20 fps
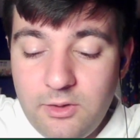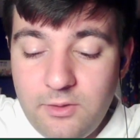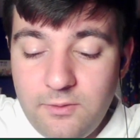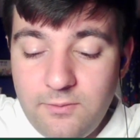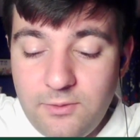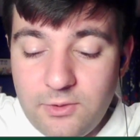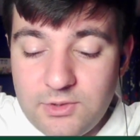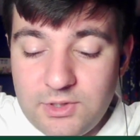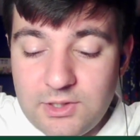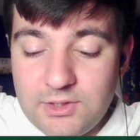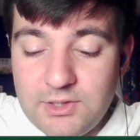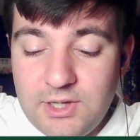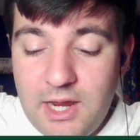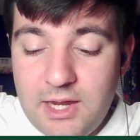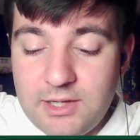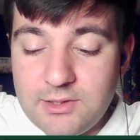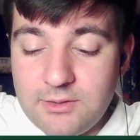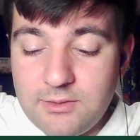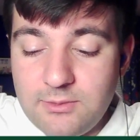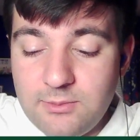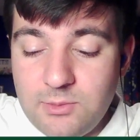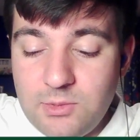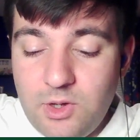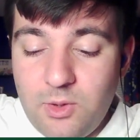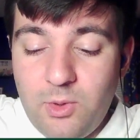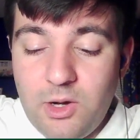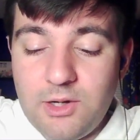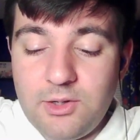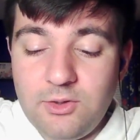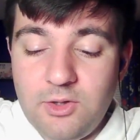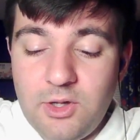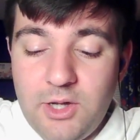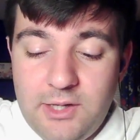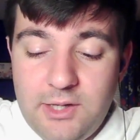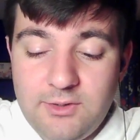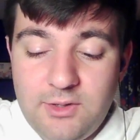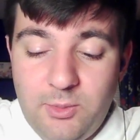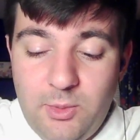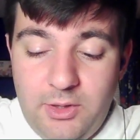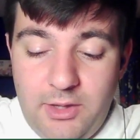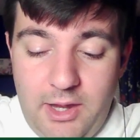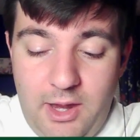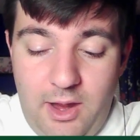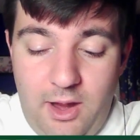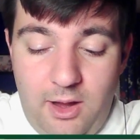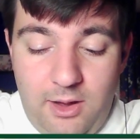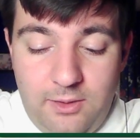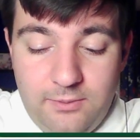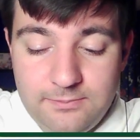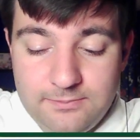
for success. So I wanted to look at some of the uh,